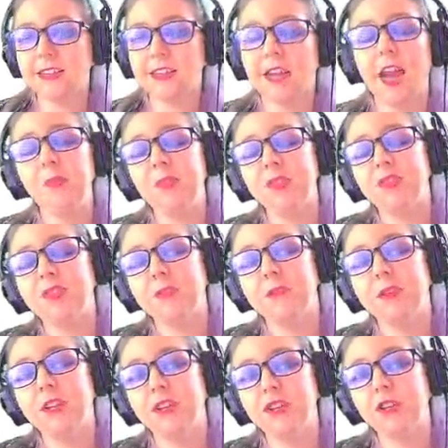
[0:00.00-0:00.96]
time you
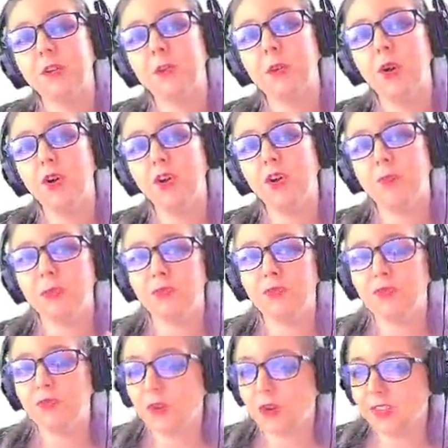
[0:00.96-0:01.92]
submitted your POGIL
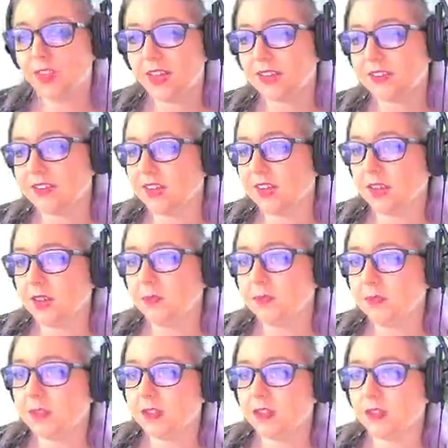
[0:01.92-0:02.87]
before that time
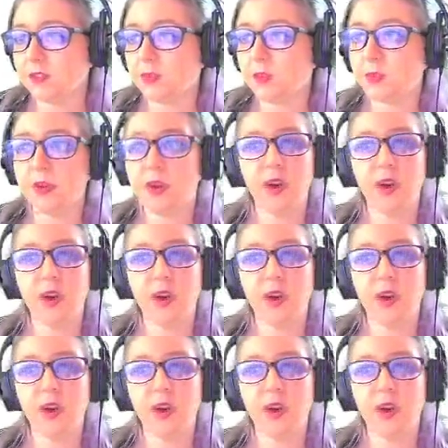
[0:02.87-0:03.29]
because we went